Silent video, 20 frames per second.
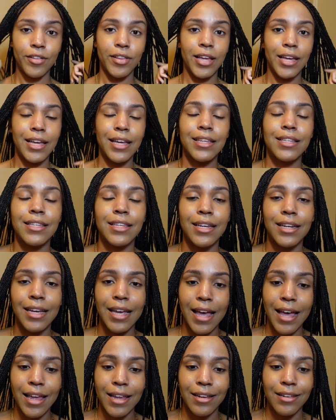Like I said
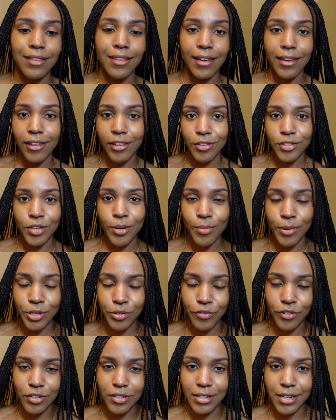again, thank you so much
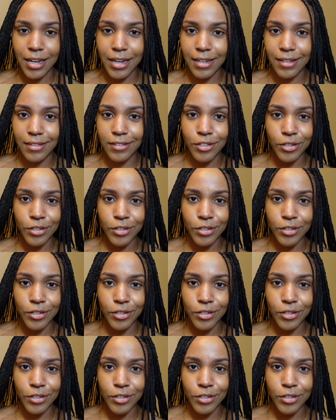for staying